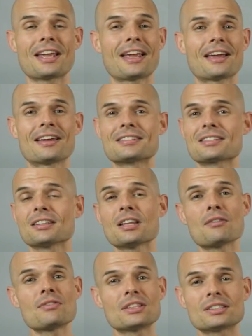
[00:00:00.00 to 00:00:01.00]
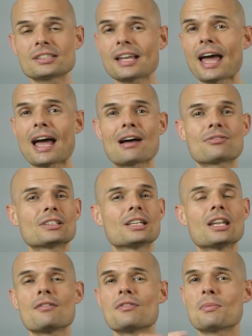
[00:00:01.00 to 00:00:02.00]
And loved the staff,
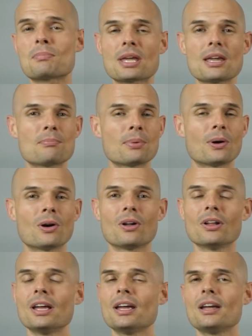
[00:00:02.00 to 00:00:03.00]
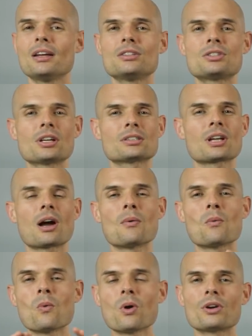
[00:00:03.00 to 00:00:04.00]
loved the people, just a
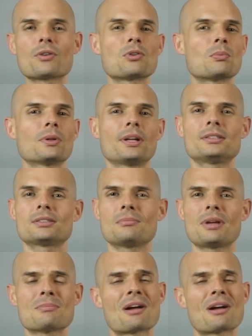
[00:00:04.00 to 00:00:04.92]
wonderful place to be.